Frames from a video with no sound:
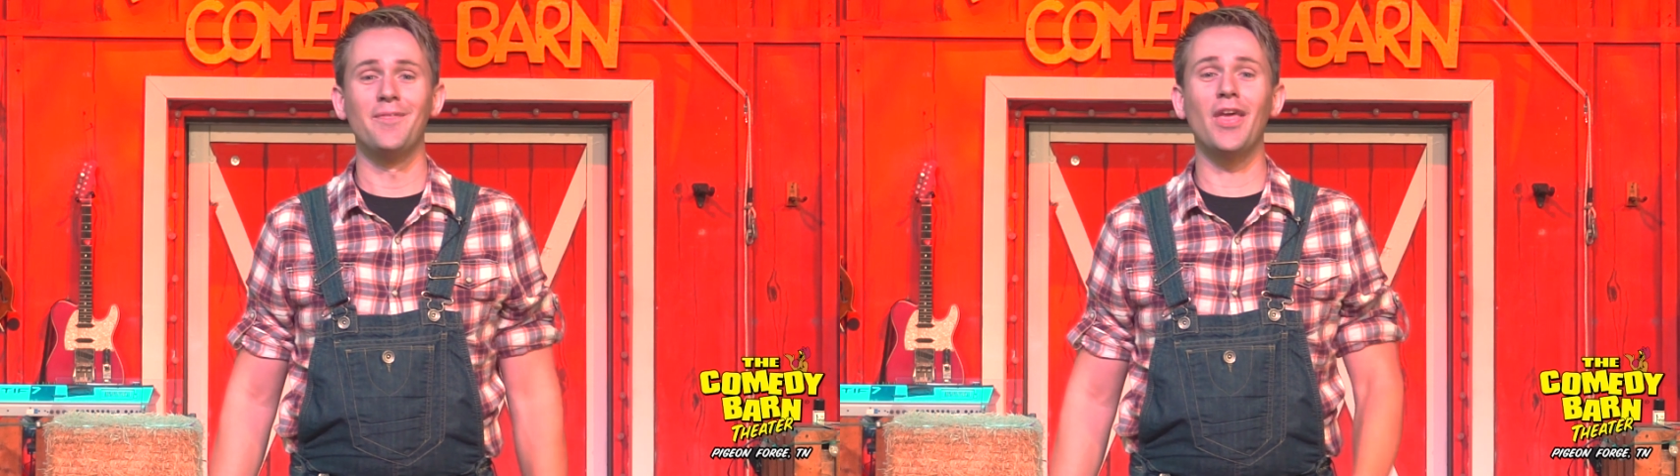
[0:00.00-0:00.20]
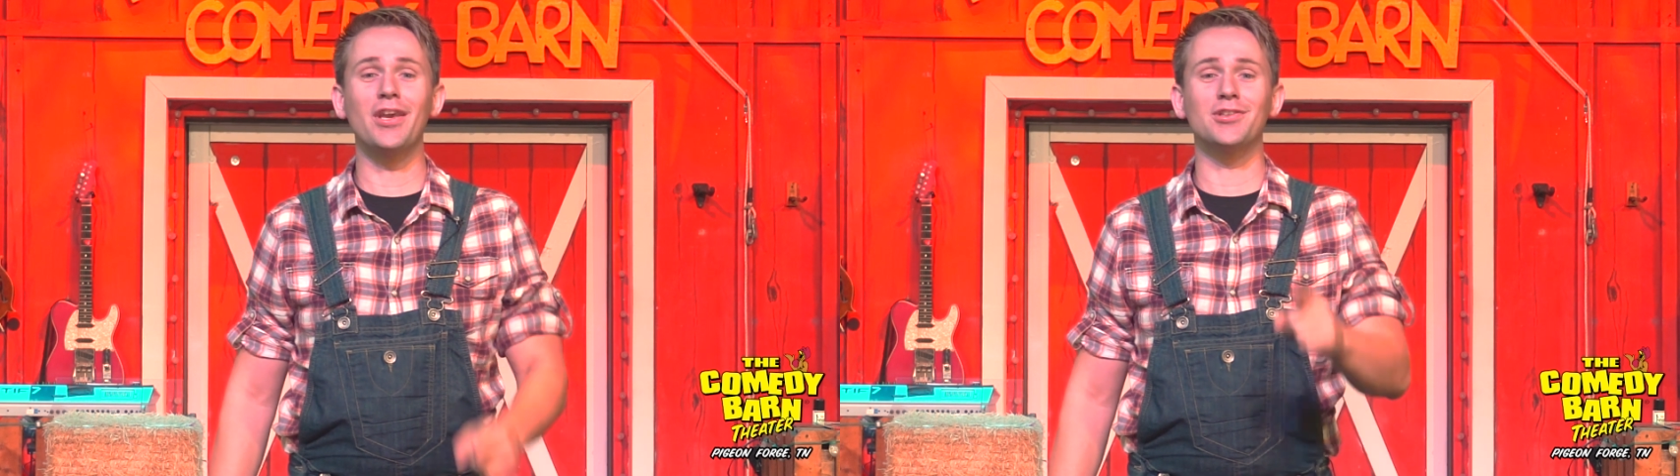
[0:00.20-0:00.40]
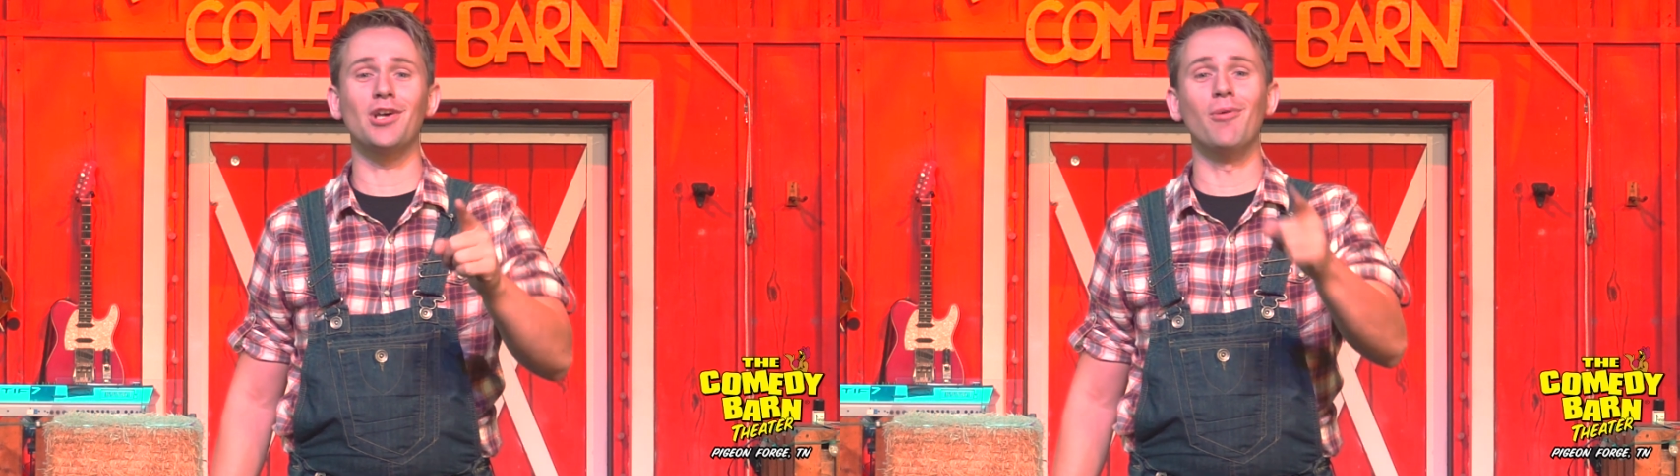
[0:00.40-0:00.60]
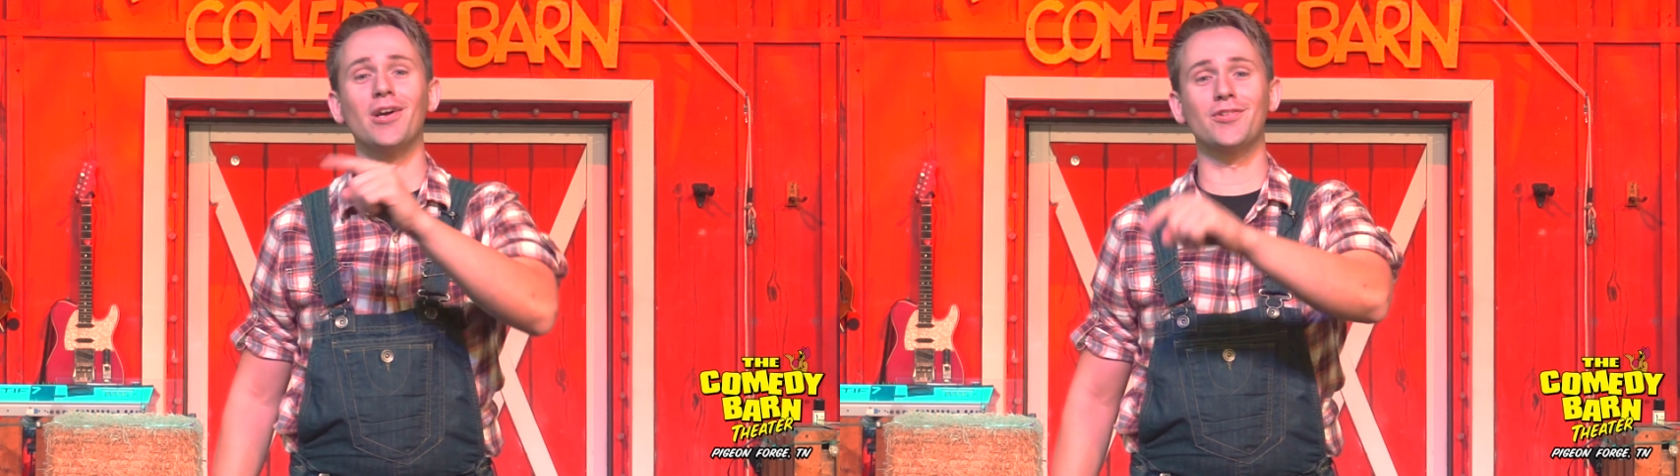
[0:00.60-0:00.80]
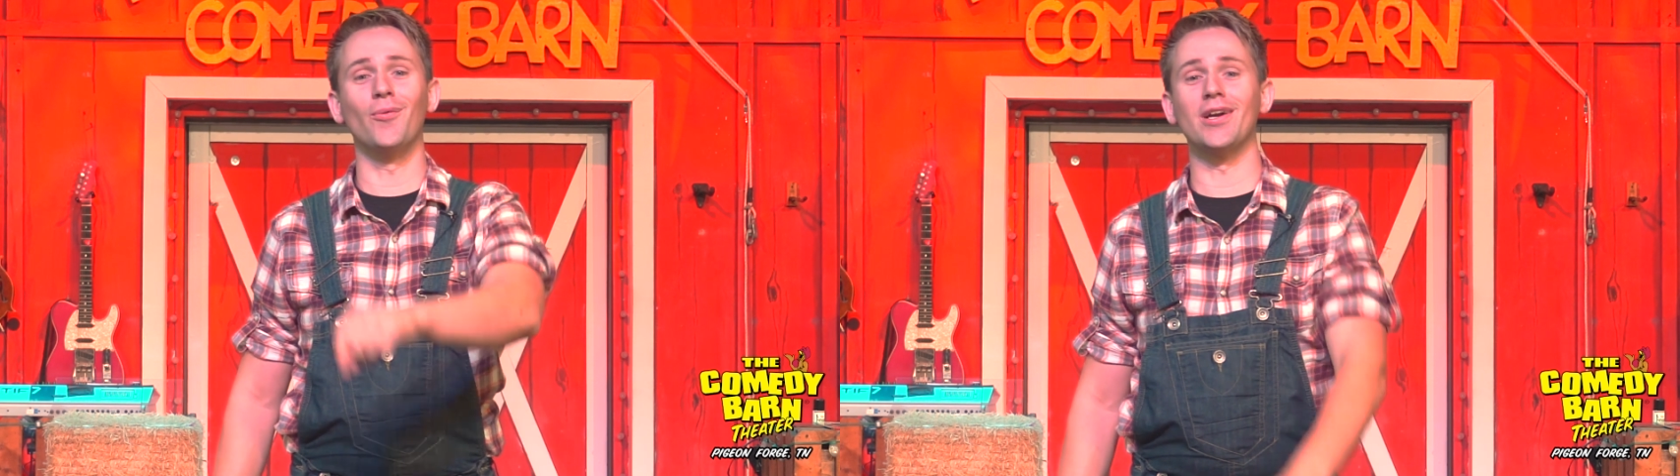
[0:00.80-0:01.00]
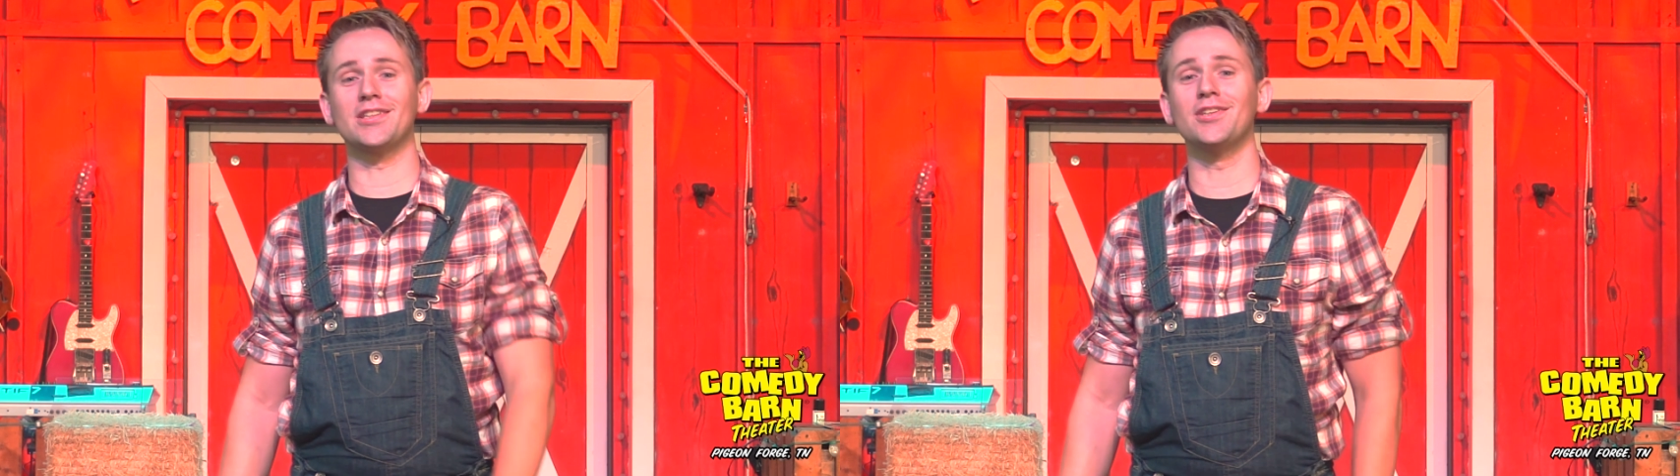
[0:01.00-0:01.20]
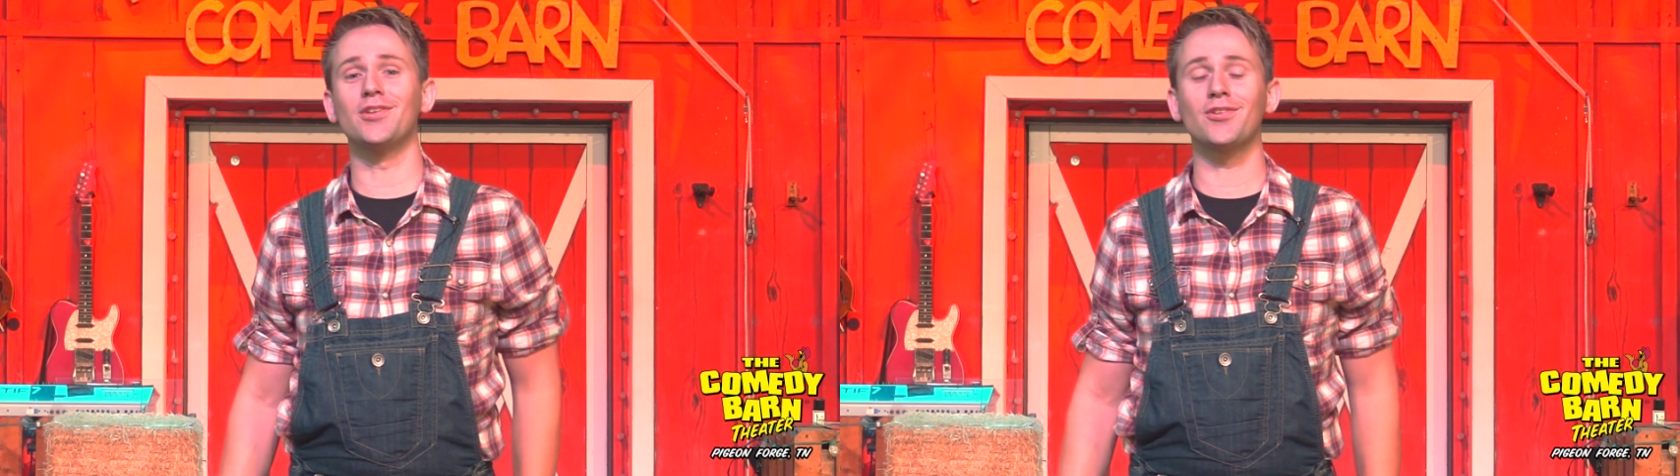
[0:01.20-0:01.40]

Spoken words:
Thank you so much for watching the